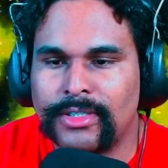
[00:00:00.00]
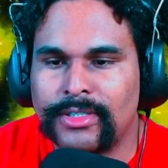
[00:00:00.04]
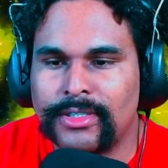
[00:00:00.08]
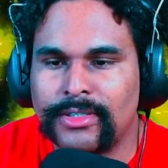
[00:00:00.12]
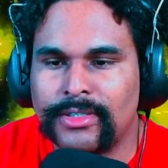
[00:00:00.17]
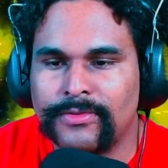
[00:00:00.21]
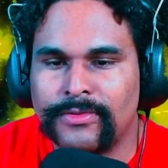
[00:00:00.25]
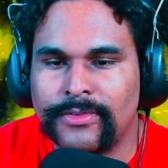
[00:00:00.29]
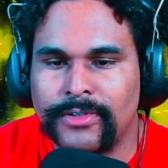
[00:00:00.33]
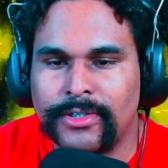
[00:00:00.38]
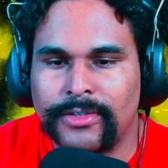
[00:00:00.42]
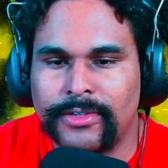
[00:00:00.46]
in
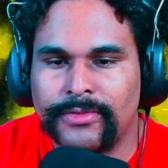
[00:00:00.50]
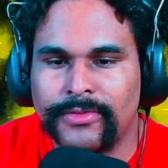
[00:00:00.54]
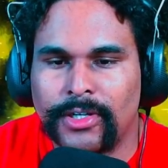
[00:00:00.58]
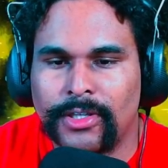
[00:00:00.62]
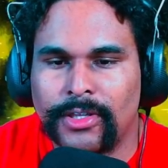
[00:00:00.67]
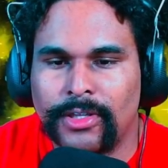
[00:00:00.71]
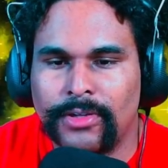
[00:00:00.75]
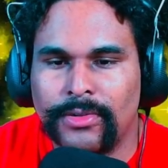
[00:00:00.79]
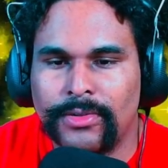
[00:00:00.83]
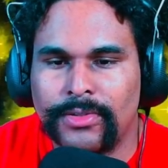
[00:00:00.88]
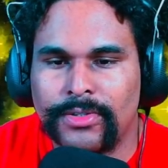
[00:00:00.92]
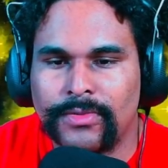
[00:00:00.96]
front of a
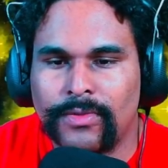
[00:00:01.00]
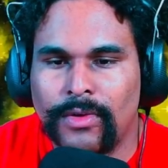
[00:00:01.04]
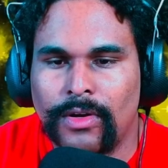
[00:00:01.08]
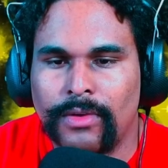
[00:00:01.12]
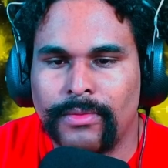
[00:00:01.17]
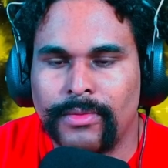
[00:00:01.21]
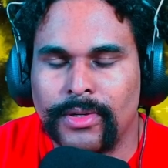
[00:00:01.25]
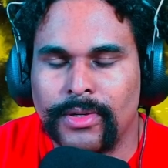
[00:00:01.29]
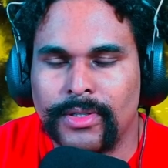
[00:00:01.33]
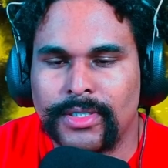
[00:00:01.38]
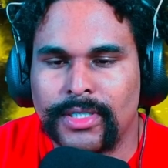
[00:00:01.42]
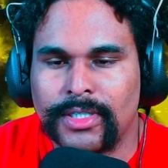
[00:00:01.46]
closed
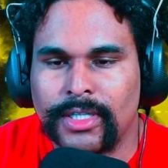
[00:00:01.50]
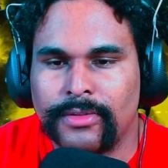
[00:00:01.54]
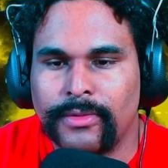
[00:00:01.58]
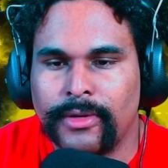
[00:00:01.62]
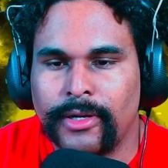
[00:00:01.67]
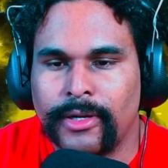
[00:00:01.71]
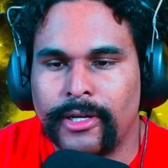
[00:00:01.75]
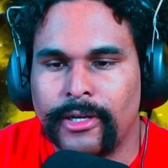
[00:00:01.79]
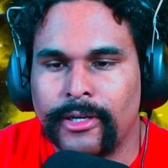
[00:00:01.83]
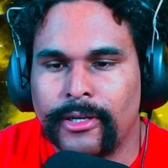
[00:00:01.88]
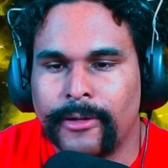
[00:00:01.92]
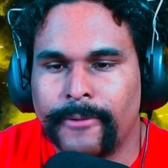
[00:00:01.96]
Walmart's at
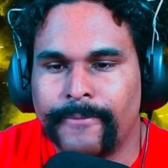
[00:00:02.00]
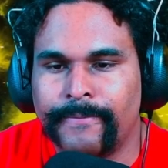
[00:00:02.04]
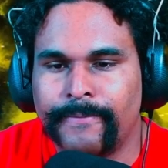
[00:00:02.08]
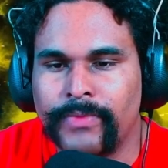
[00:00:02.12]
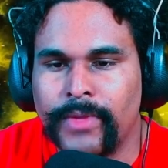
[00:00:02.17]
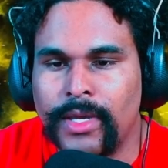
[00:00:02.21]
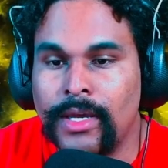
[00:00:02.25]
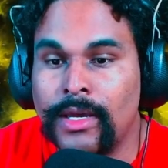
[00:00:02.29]
3 a.m.